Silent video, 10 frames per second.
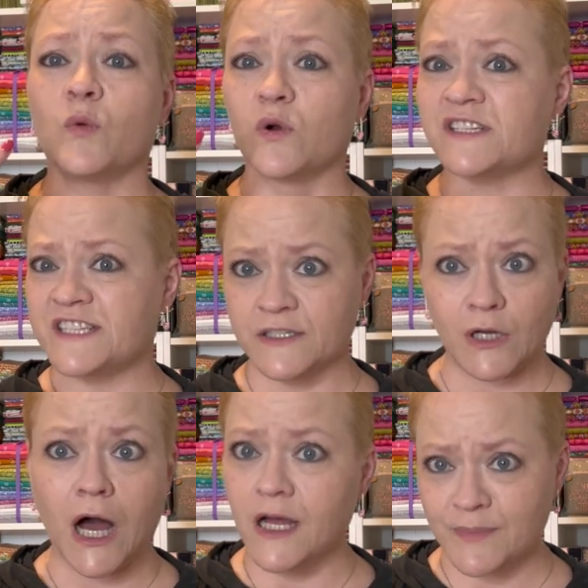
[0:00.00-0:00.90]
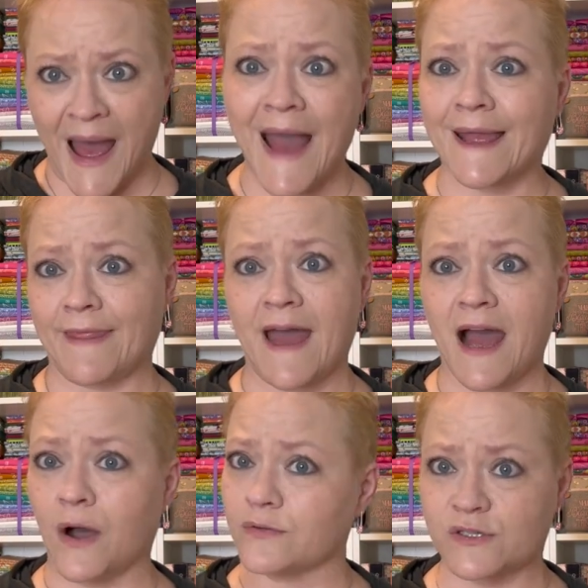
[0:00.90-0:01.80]
We're still unpacking the
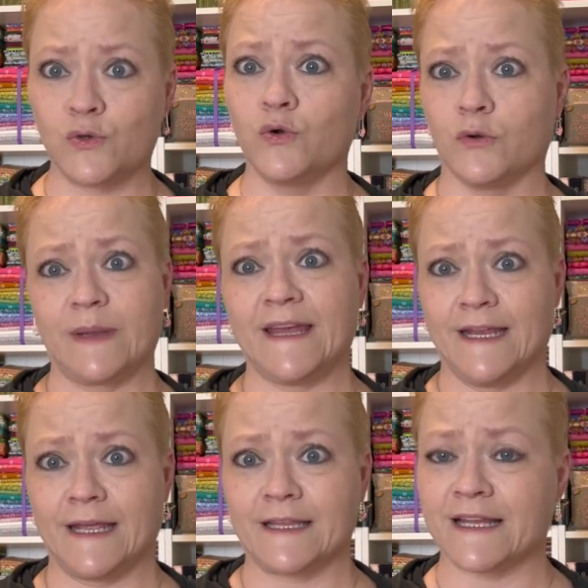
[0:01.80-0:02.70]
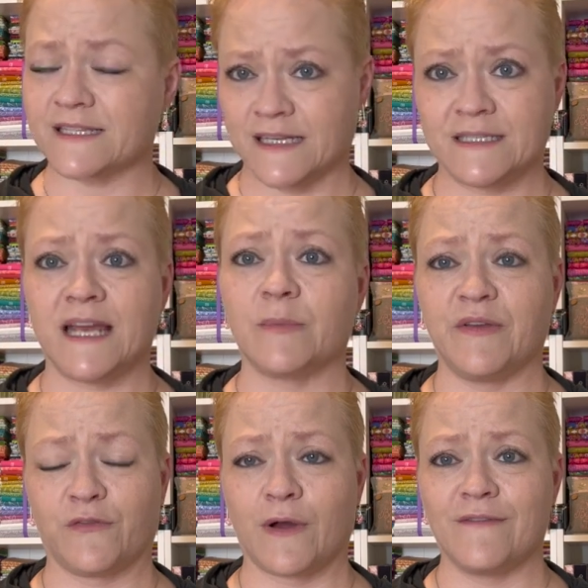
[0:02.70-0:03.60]
house. Who are we kidding? That's going to take me
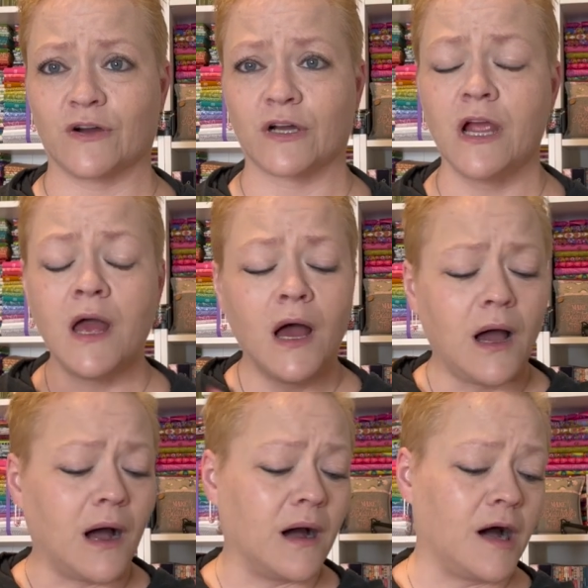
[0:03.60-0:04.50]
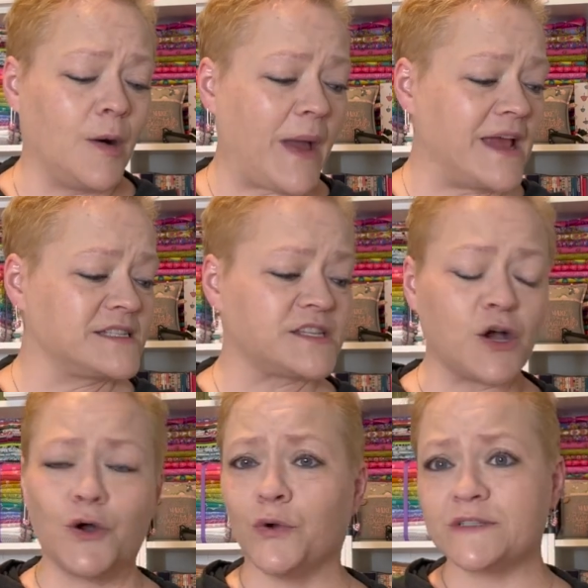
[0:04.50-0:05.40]
forever. And
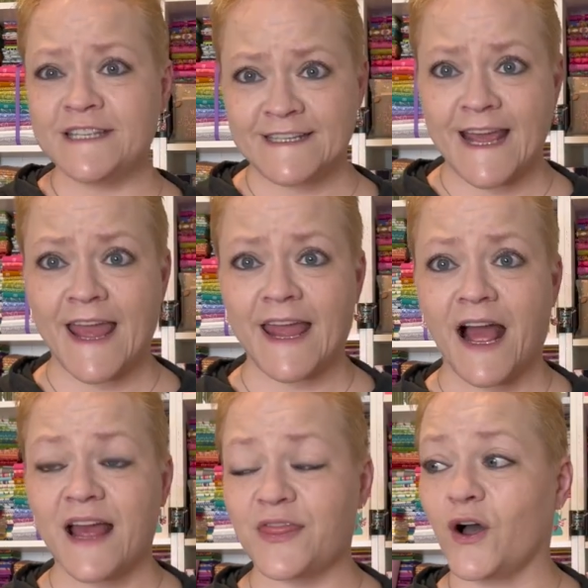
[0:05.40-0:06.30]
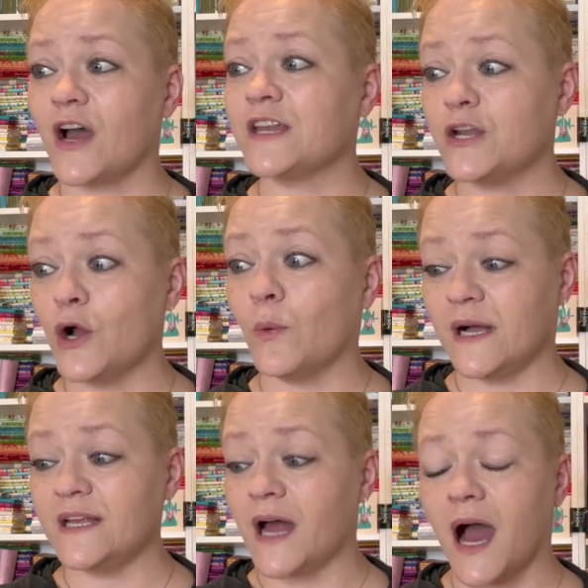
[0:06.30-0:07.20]
so today I thought, you know
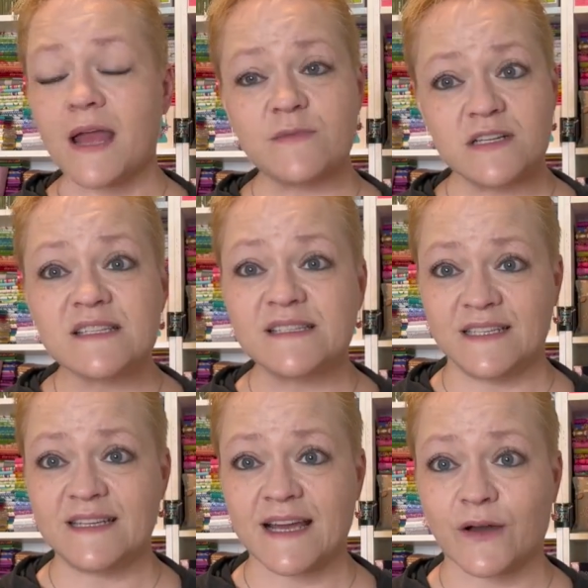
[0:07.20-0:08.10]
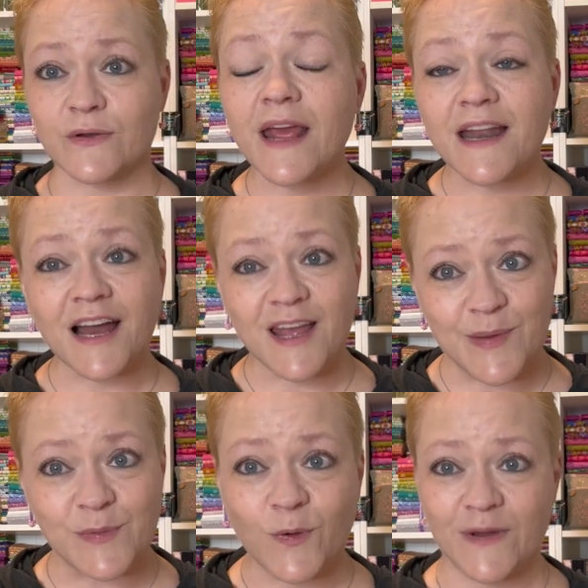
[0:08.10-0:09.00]
what? I am going to sit down and I
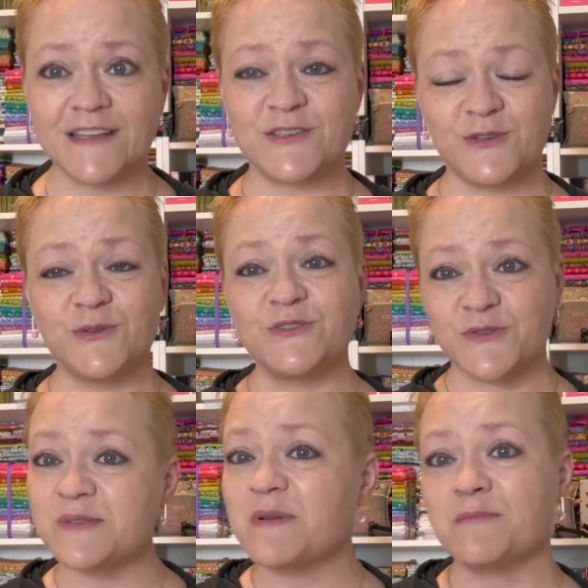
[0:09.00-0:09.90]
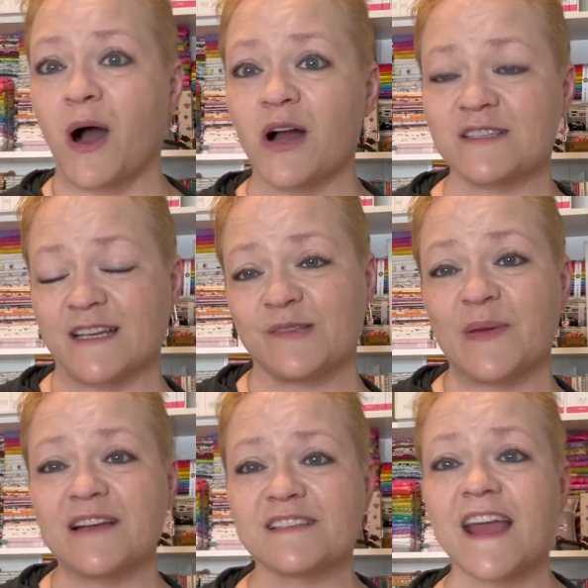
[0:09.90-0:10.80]
am going to do some unboxings,
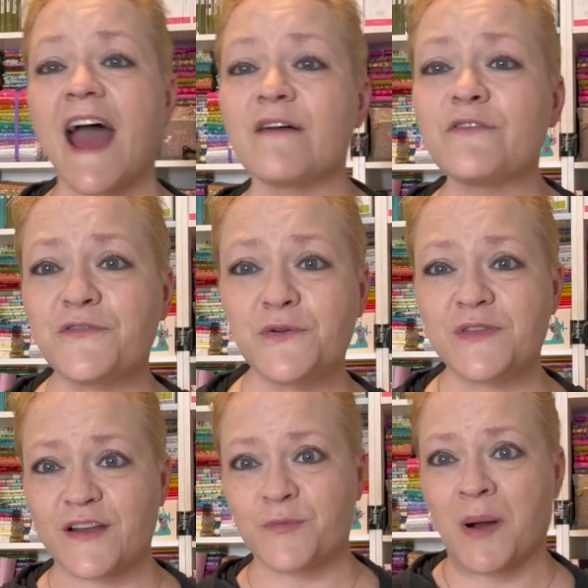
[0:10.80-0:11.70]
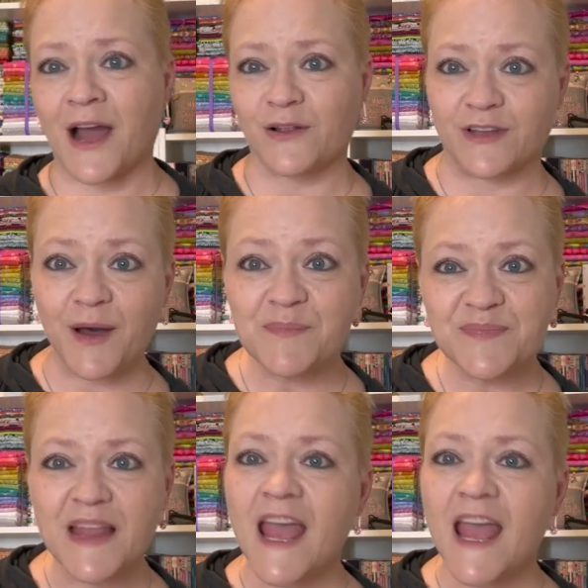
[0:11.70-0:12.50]
because I have a few that are piled up.